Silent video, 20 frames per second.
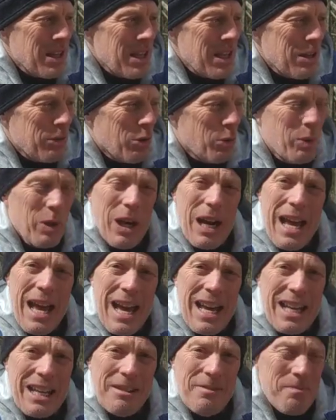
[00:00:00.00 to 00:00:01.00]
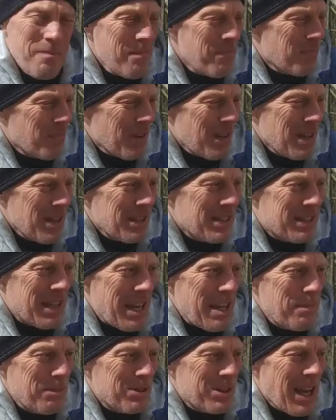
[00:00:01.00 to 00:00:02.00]
when we're adding,
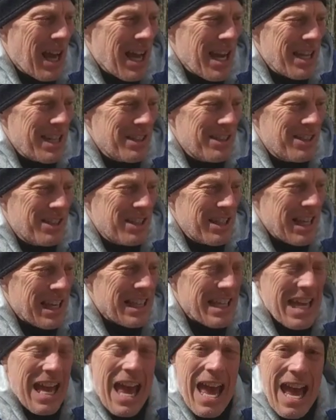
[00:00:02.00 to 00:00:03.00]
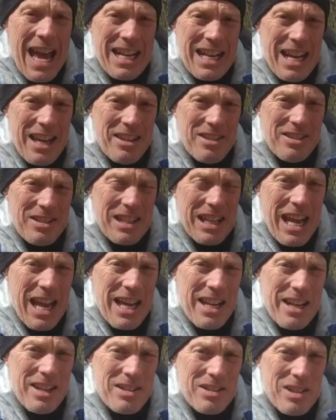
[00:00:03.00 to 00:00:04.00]
same signs in the add-ends. The
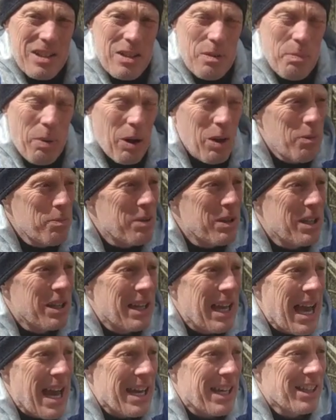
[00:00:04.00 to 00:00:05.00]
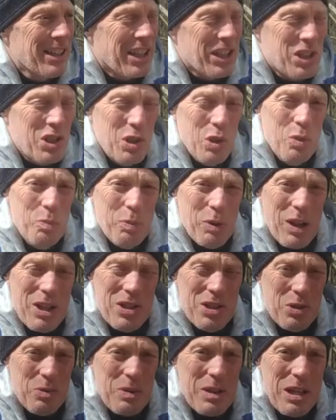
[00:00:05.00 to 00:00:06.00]
add-ends are the part being added, like 2
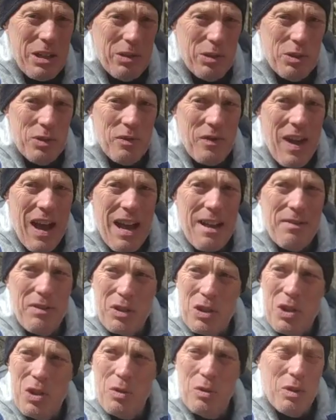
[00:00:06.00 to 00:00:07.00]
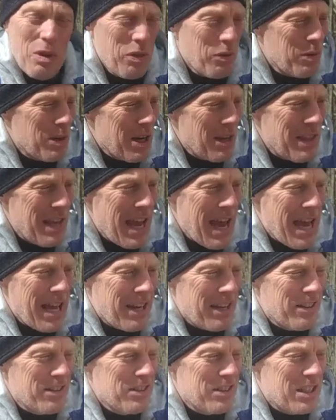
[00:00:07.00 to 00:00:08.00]
plus 3 equals 5. The 2 and the 3 are the
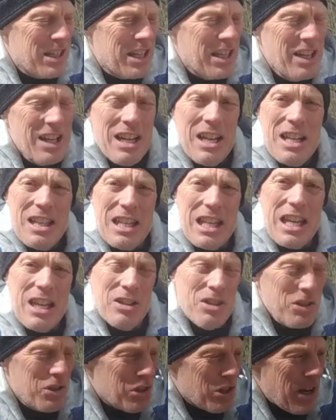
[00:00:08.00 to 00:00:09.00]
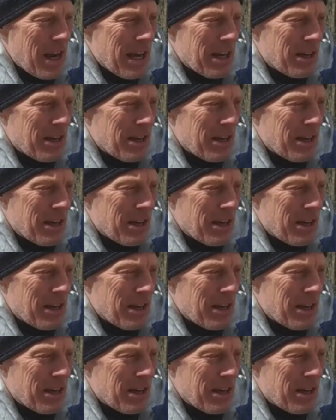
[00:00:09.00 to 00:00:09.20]
add-ends. The integer